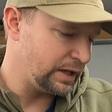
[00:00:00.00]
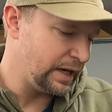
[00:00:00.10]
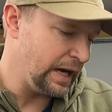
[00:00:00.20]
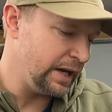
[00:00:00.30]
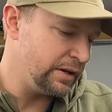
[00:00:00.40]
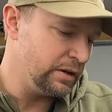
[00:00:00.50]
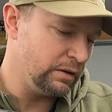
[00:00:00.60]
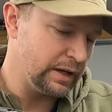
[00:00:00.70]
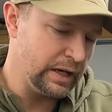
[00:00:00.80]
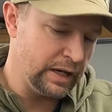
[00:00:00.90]
kind of
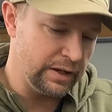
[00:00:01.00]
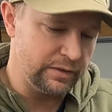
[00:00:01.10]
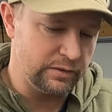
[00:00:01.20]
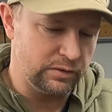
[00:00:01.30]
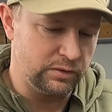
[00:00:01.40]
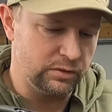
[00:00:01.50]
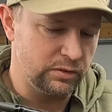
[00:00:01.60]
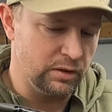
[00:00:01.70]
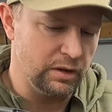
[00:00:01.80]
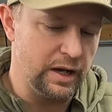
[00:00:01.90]
know. I kind of
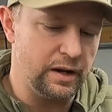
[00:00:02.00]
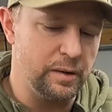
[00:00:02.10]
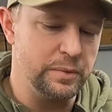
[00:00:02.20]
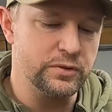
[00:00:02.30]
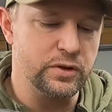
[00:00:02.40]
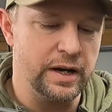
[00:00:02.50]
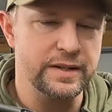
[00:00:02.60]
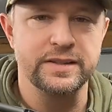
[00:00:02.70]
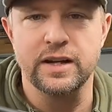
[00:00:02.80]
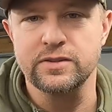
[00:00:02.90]
don't. I've been
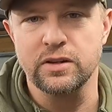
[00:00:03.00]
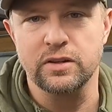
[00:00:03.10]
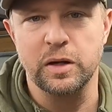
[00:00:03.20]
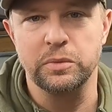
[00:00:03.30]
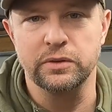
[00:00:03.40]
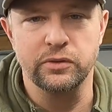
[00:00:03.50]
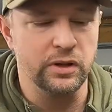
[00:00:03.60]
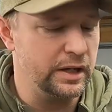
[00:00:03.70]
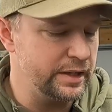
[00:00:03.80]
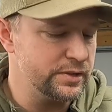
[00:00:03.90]
trying to test out a couple
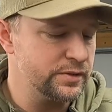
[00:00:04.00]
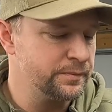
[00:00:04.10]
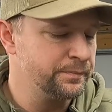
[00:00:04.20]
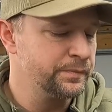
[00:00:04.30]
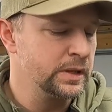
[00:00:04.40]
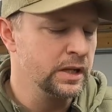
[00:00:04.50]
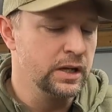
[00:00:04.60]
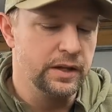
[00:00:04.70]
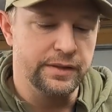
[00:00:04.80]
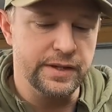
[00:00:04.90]
different lines.
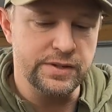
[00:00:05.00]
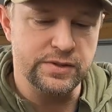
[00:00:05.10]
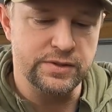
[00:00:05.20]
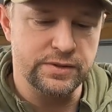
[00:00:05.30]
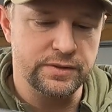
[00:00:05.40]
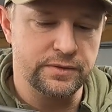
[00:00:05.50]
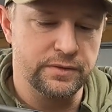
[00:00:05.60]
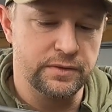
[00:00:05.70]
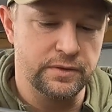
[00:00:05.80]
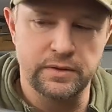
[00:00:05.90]
This,
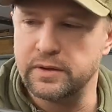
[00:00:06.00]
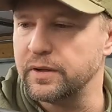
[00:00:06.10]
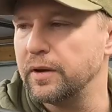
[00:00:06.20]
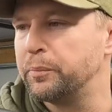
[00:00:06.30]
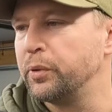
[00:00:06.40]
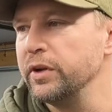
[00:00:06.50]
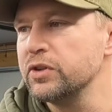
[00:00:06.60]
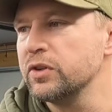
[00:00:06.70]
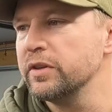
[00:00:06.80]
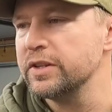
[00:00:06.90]
I'm
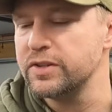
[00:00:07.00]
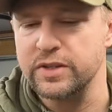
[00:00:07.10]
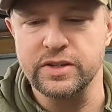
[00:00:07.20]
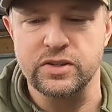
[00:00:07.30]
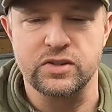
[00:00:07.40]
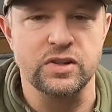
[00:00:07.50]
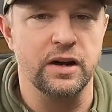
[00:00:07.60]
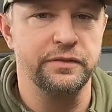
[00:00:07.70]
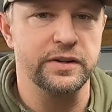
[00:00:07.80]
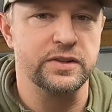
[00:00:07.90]
pretty sure this is a
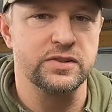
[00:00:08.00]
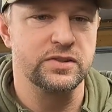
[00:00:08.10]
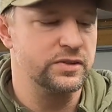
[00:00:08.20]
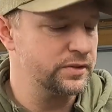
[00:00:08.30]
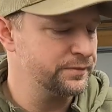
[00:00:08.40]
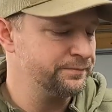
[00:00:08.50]
Suffix,